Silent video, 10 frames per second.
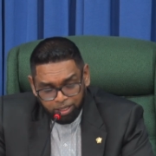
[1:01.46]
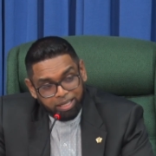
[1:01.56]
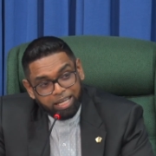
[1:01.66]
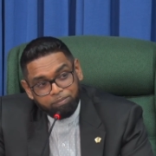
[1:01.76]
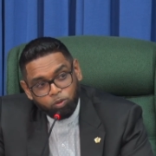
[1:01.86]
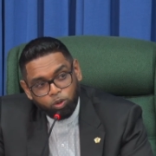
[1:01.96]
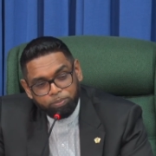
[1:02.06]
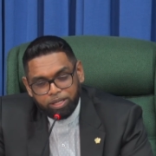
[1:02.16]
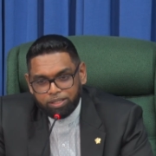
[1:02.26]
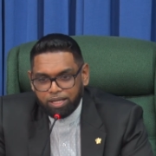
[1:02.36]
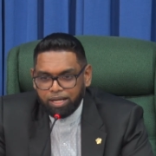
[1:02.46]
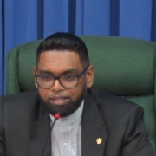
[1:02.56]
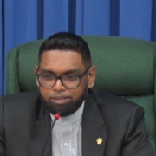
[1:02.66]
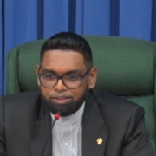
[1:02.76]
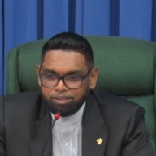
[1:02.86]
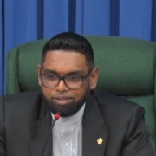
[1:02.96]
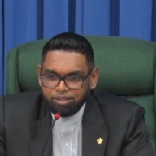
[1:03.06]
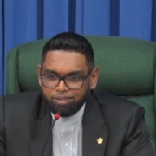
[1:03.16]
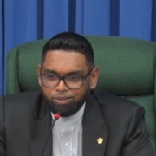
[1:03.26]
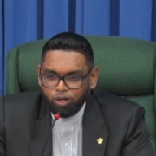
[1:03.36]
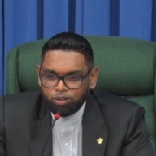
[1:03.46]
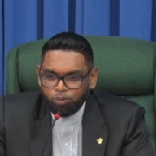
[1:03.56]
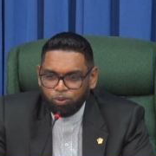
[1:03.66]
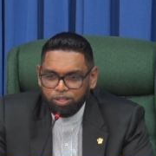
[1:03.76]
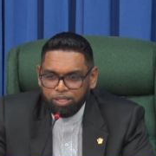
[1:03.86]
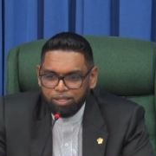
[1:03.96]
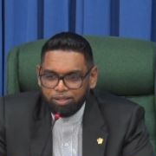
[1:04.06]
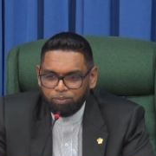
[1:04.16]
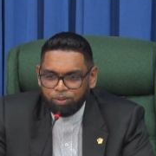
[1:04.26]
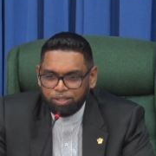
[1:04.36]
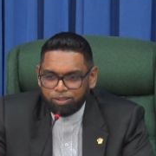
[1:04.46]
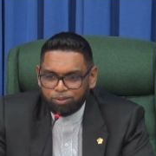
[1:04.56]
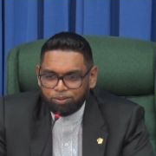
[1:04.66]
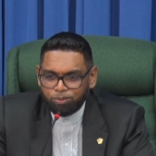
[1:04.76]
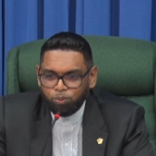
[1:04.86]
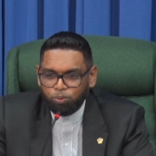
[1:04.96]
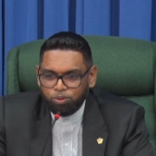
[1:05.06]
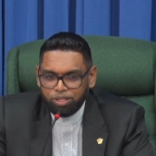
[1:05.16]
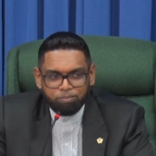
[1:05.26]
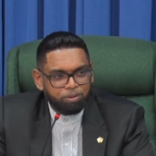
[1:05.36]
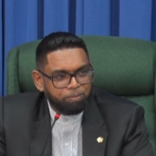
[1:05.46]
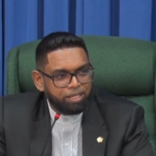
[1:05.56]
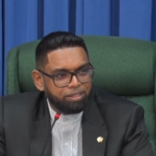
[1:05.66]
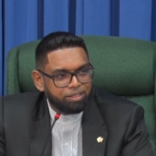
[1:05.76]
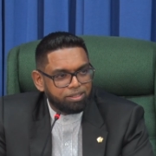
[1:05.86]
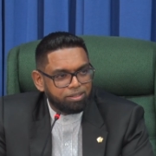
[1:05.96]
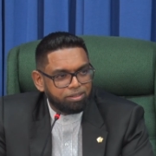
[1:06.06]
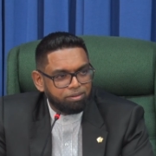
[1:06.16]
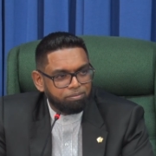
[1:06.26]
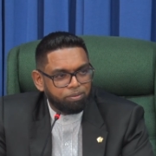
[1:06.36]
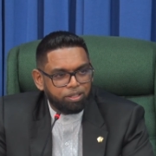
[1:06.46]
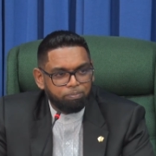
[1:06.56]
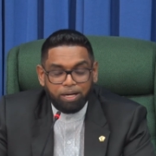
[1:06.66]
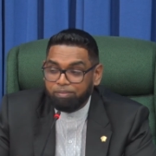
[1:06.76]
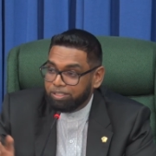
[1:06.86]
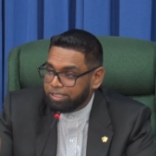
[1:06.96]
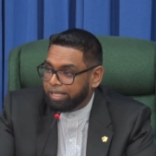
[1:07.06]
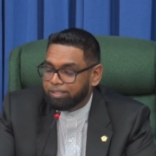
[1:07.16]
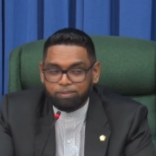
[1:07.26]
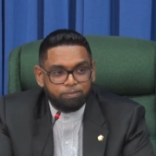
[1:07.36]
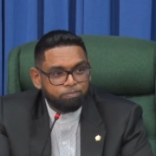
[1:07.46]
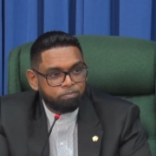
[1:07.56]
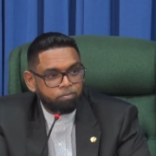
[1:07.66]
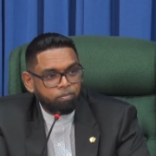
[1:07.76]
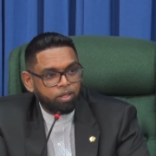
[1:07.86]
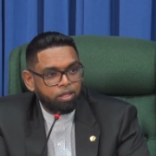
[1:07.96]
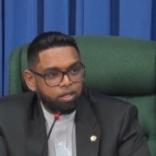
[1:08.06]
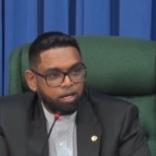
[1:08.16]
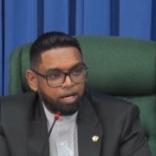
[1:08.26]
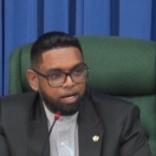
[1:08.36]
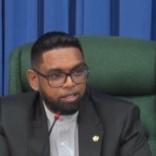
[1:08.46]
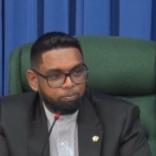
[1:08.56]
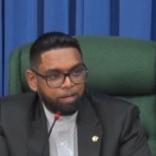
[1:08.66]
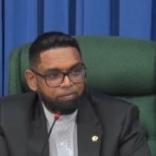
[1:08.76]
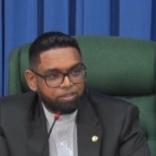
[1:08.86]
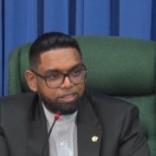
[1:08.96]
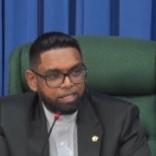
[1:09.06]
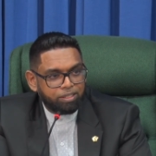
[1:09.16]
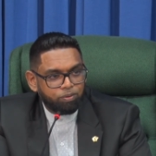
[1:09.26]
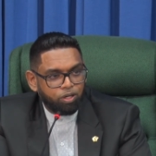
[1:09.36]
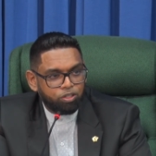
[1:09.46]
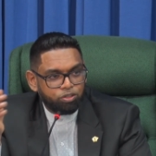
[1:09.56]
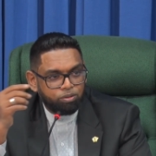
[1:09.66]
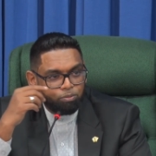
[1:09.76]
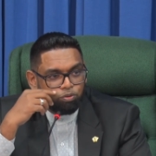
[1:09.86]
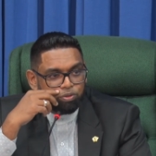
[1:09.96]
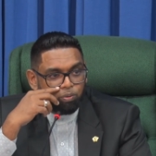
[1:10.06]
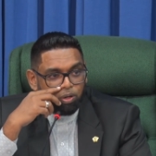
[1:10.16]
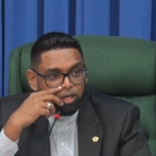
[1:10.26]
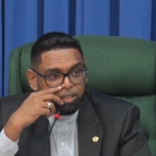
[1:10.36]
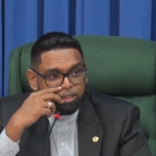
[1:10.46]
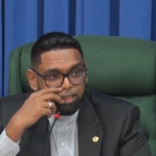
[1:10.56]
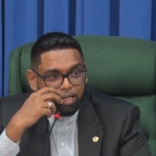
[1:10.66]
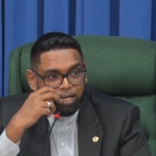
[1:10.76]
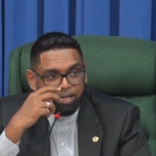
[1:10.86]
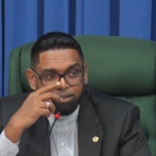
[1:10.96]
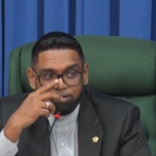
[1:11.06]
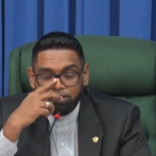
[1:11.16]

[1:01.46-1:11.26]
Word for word: And I'm hoping that not only will the school implement this, but the private sector uh, the private sector would also move towards uh,